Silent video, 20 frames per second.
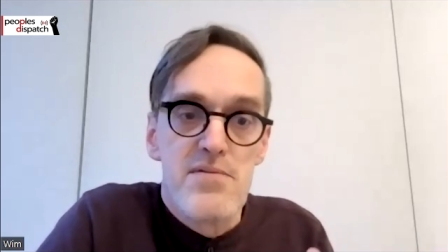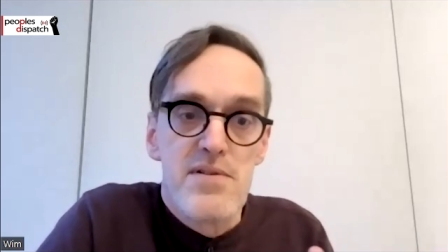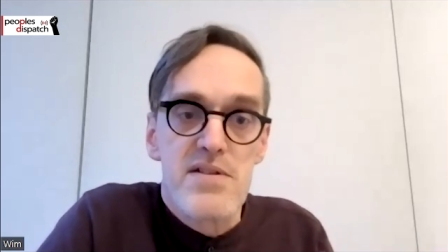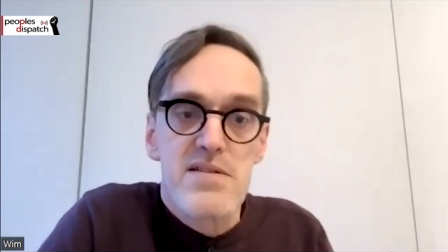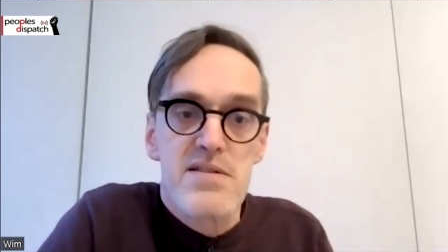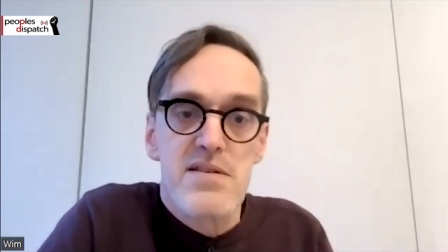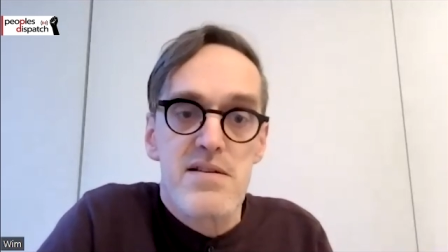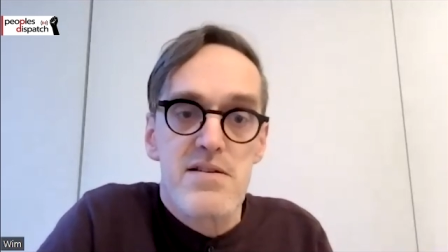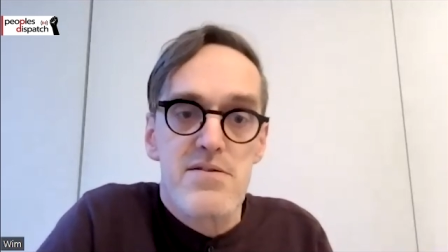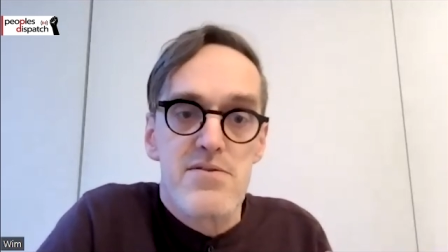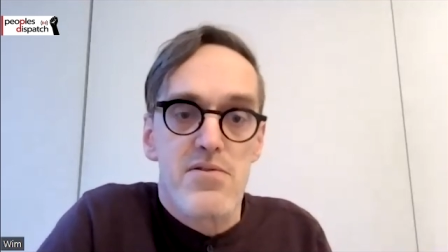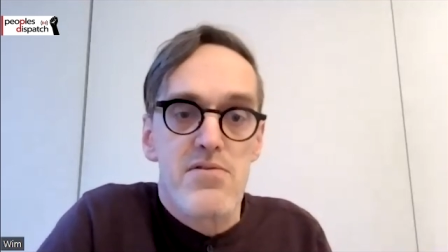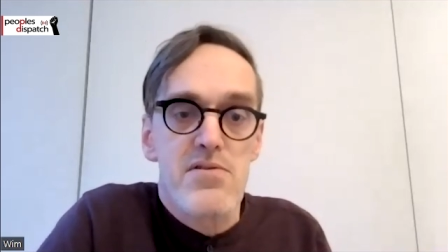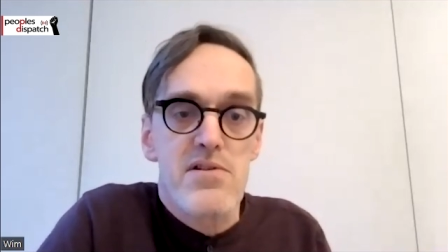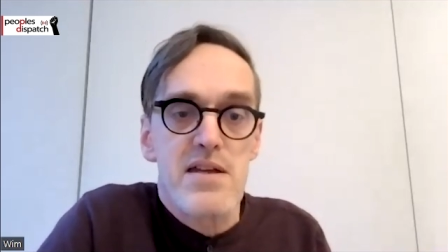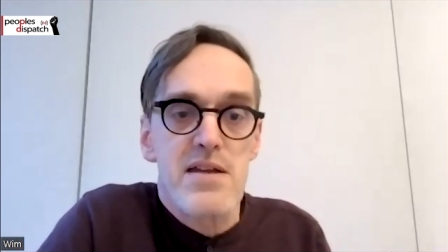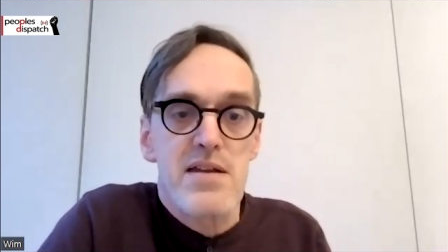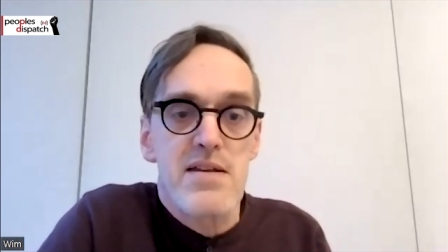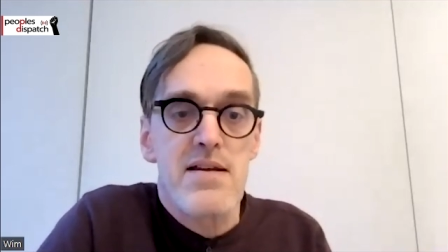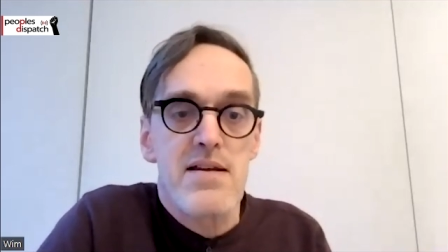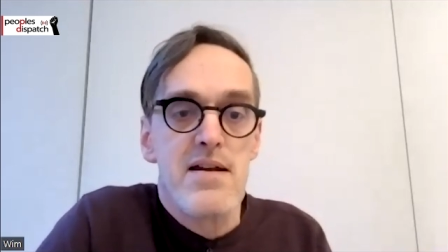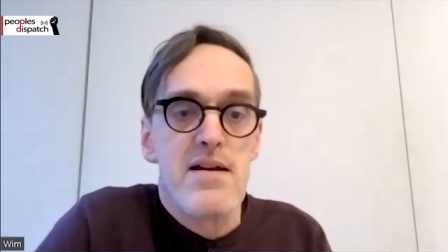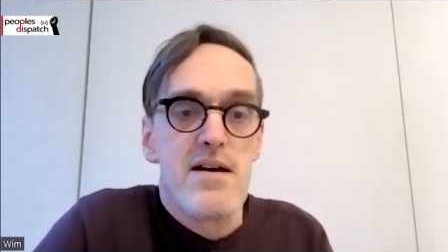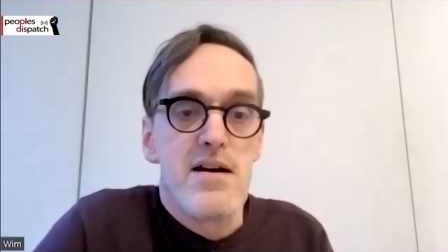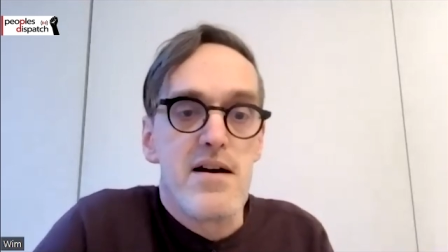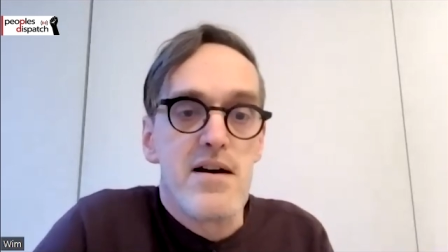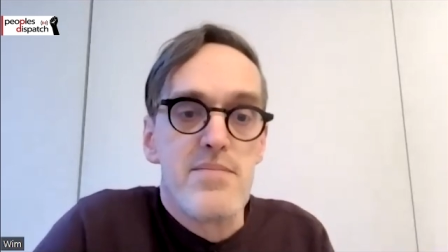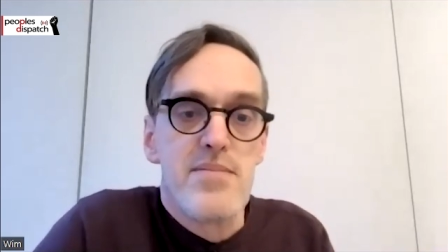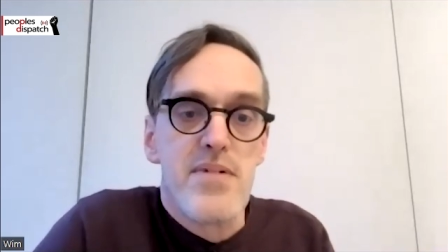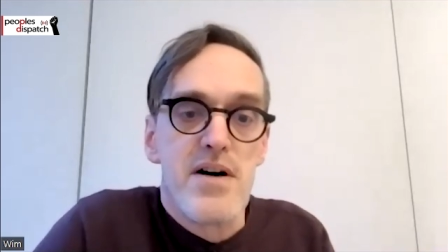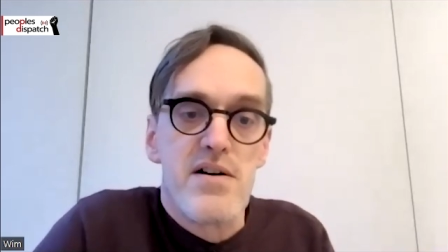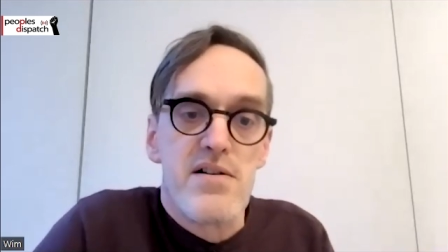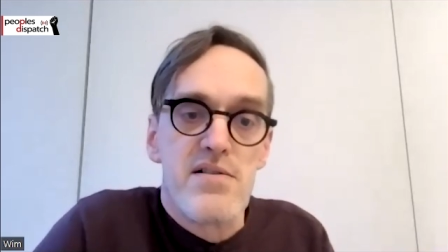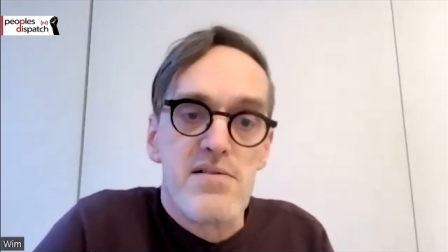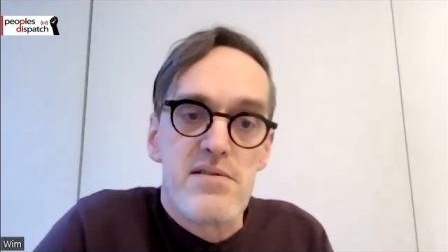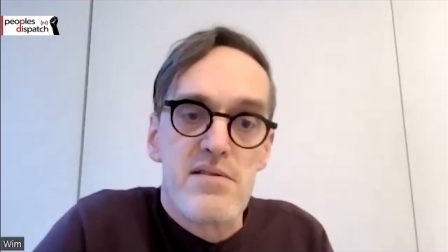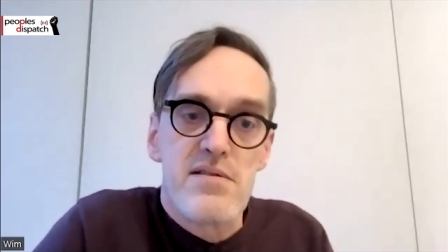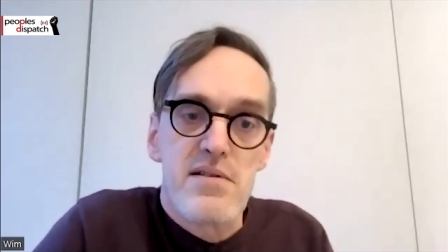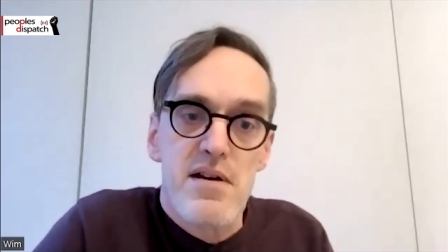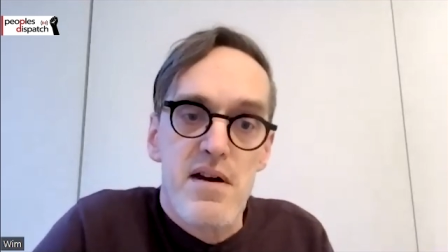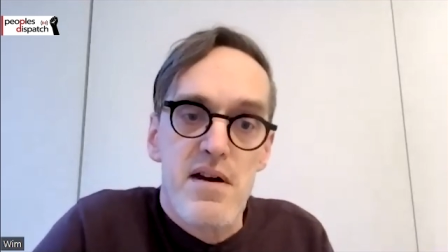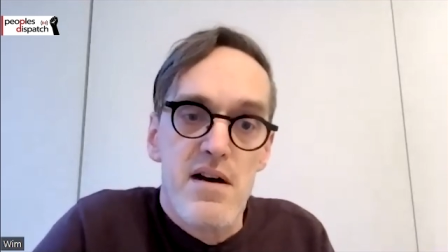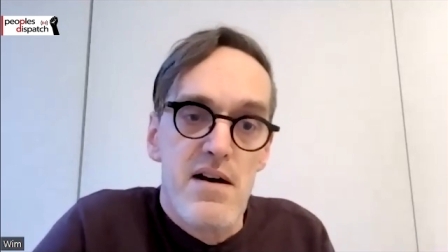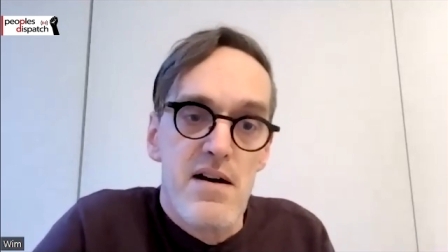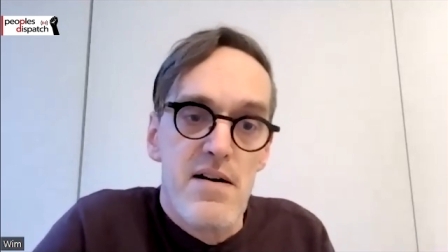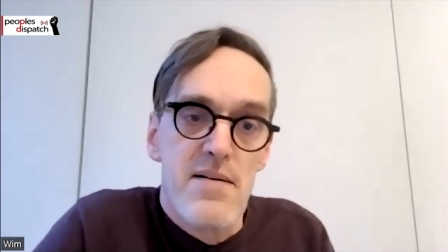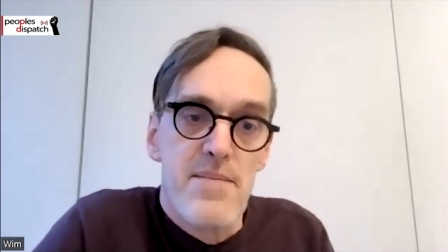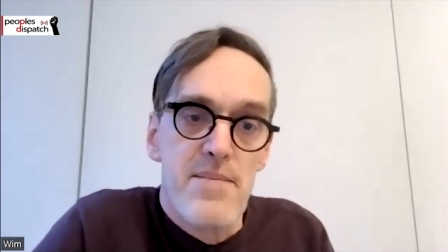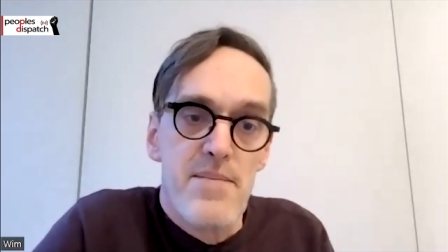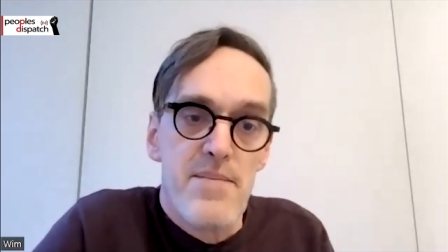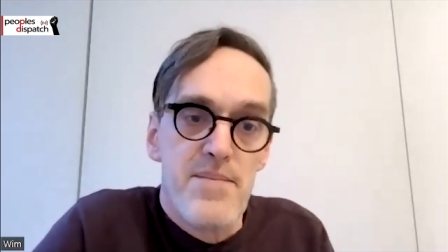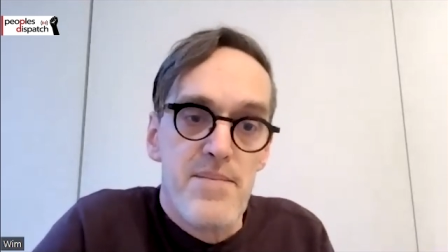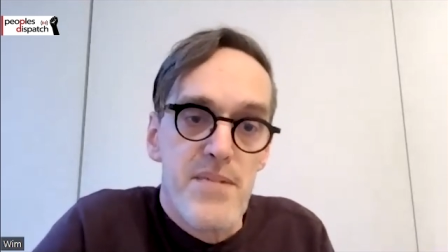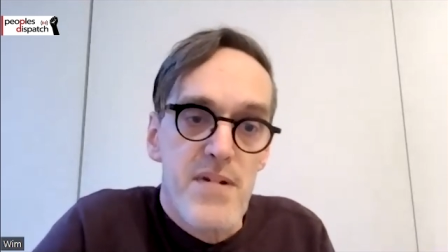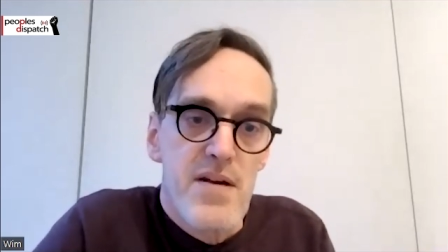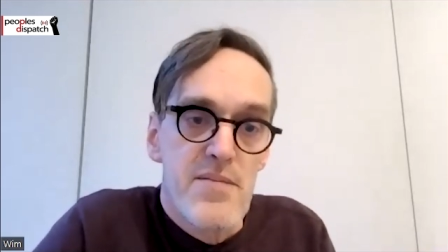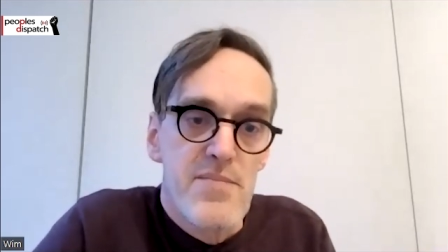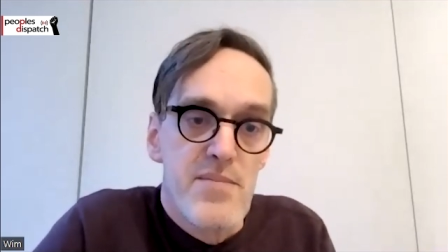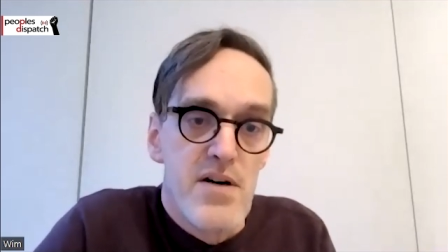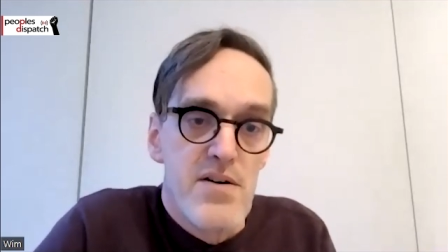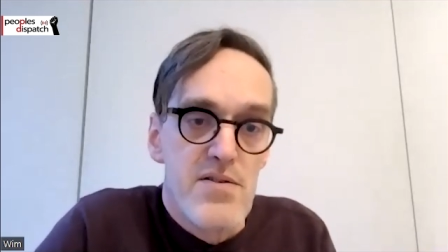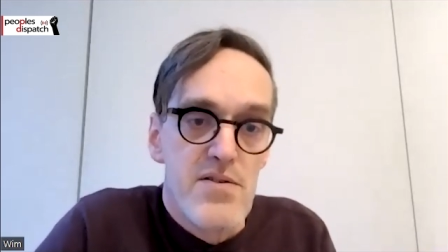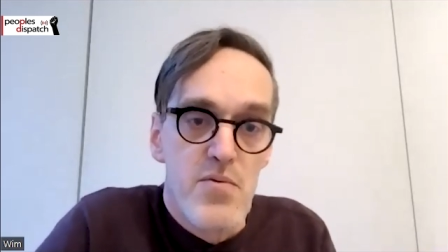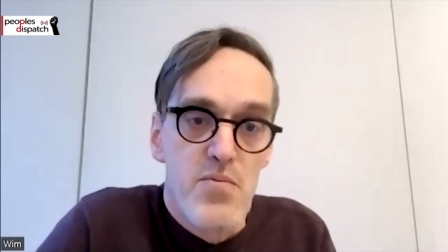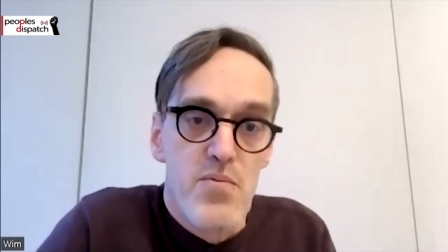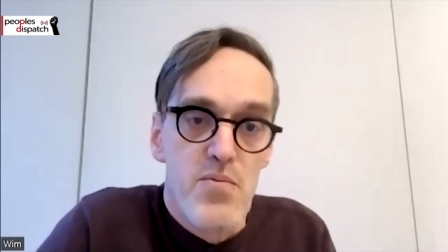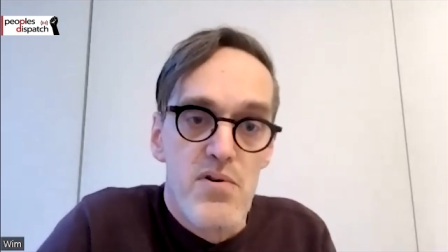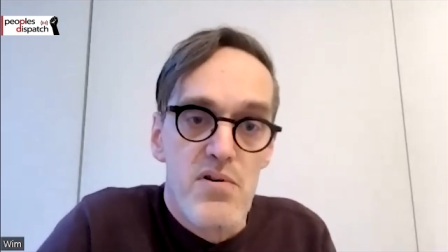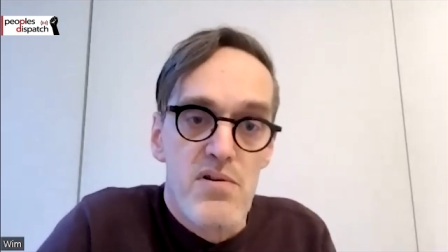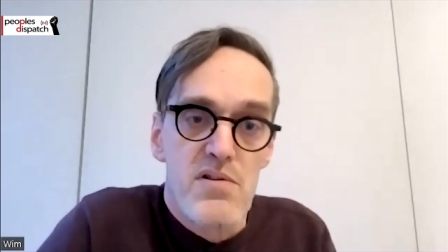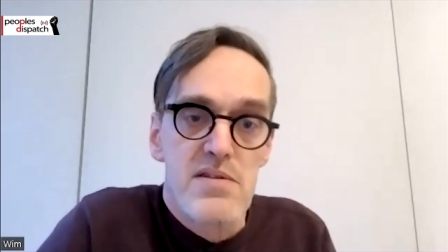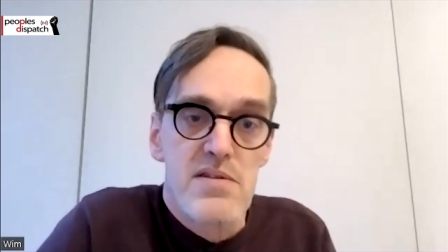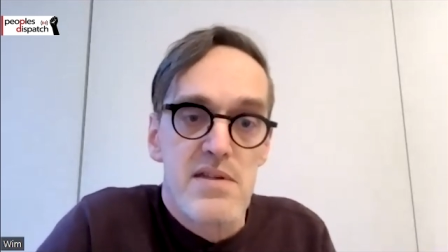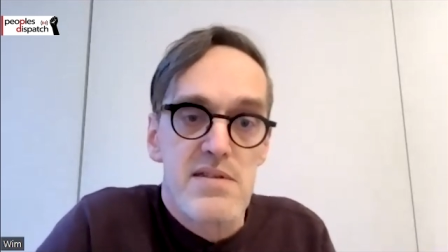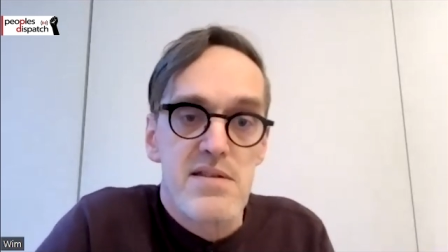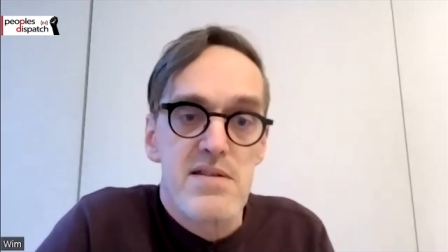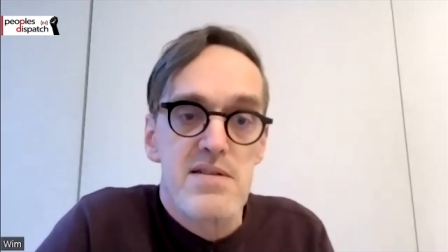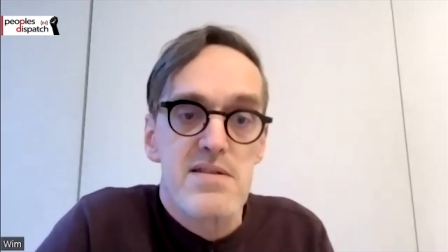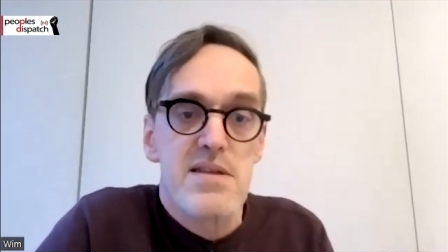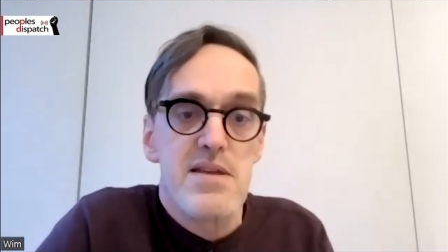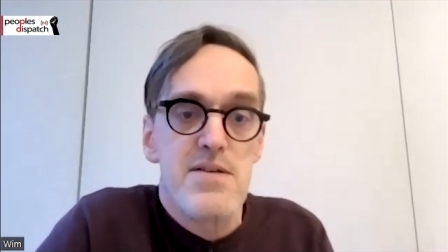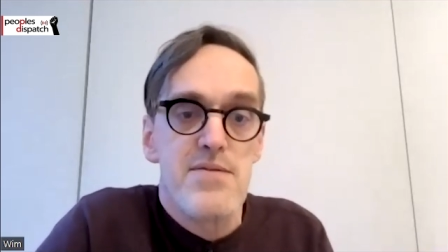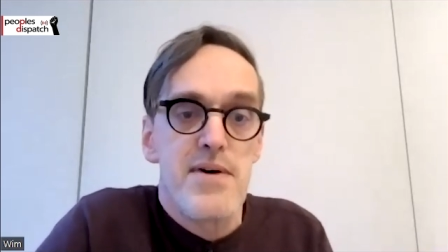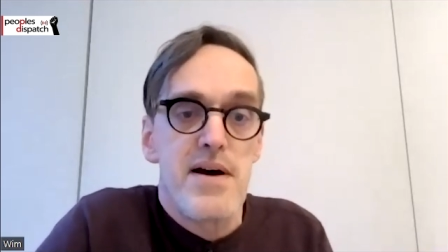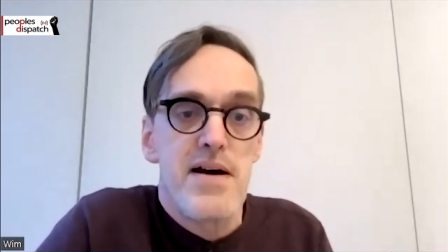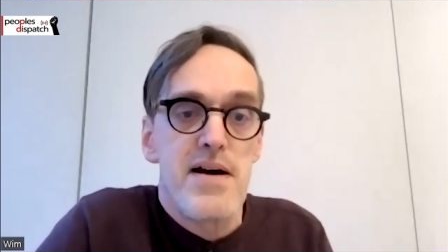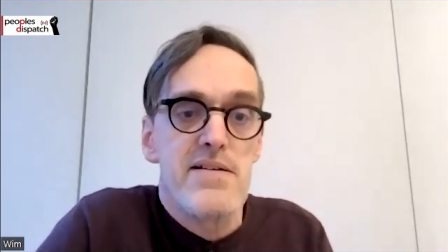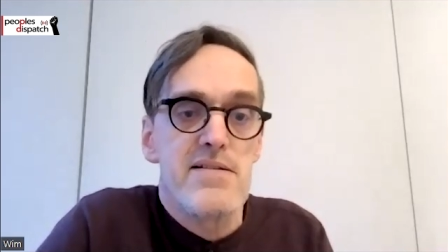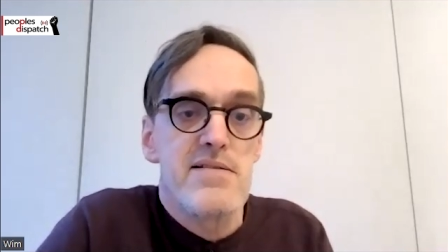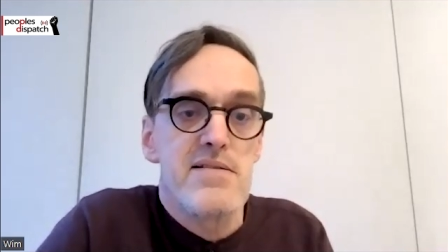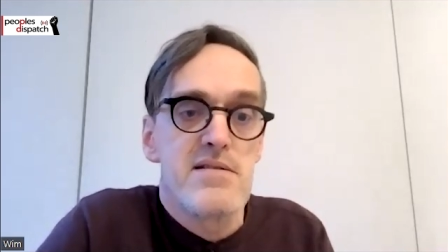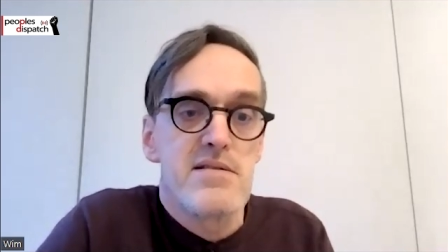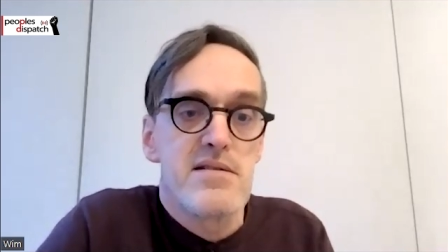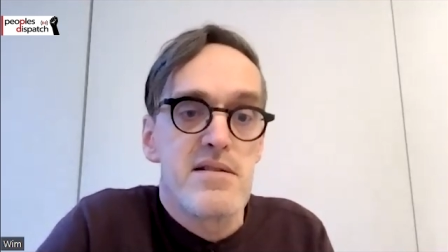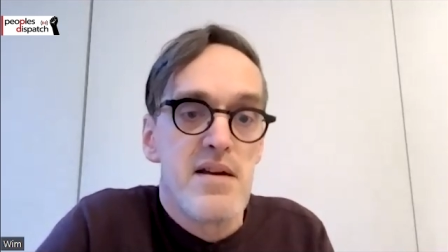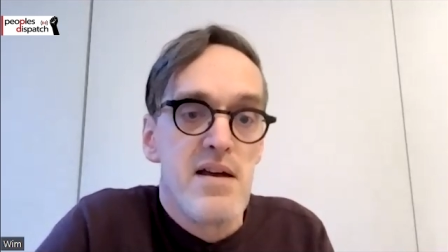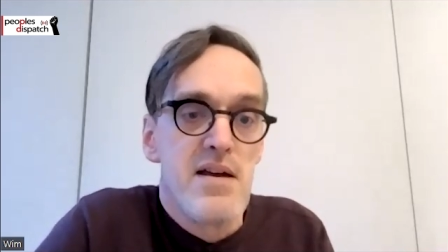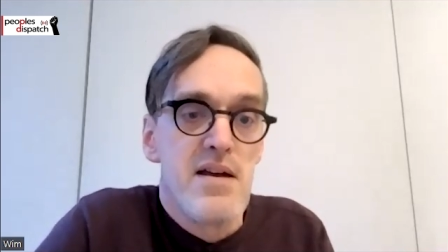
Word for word: We're still talking mm. about um, about a world that is divided